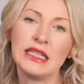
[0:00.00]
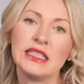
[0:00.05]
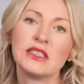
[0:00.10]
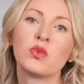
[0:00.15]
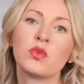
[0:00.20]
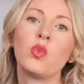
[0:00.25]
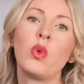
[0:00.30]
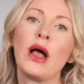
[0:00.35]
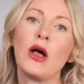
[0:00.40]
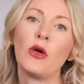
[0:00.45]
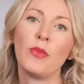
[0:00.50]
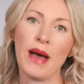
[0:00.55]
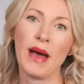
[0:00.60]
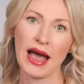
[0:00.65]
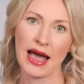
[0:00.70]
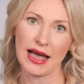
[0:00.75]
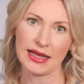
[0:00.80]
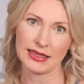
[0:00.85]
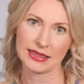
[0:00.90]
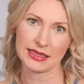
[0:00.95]
well
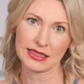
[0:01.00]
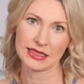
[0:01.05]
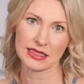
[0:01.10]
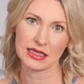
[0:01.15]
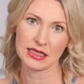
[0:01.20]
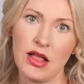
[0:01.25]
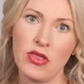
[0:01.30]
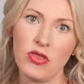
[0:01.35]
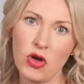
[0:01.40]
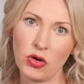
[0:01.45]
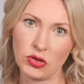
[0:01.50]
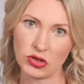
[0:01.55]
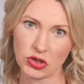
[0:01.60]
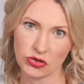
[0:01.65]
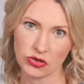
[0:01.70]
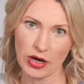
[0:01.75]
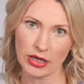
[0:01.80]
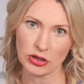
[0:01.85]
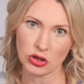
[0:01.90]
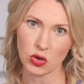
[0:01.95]
past those
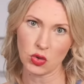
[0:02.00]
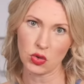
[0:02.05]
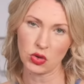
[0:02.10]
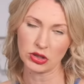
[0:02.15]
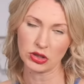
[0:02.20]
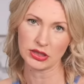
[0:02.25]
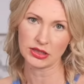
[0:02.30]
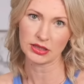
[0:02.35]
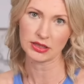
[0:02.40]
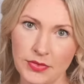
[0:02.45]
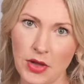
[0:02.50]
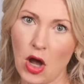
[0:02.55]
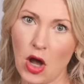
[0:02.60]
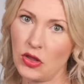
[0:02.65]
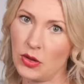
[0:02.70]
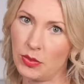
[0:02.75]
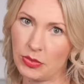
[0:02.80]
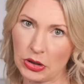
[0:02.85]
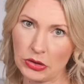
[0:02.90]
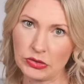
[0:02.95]
thresholds on the
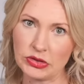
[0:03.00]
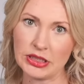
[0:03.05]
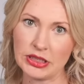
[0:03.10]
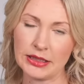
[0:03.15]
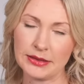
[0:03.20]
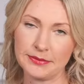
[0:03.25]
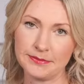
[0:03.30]
protein.